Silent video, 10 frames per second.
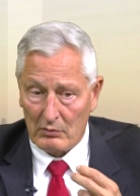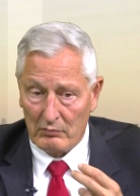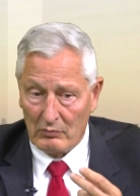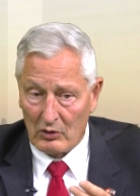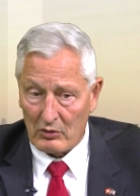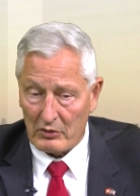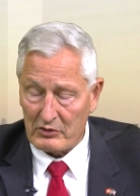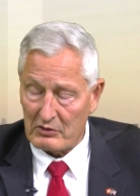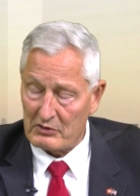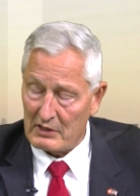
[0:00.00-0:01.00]
more
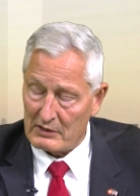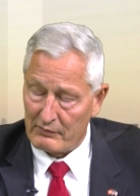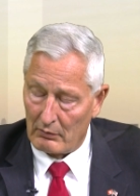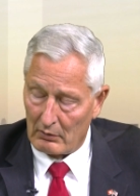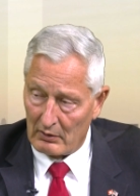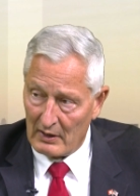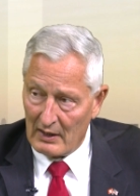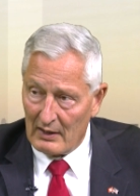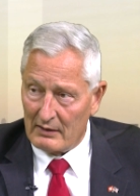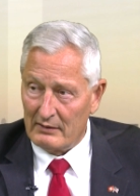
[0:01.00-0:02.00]
successful
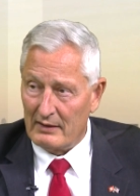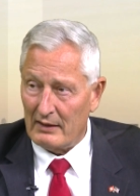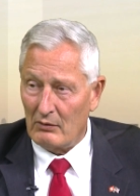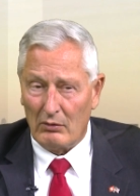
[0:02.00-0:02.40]
than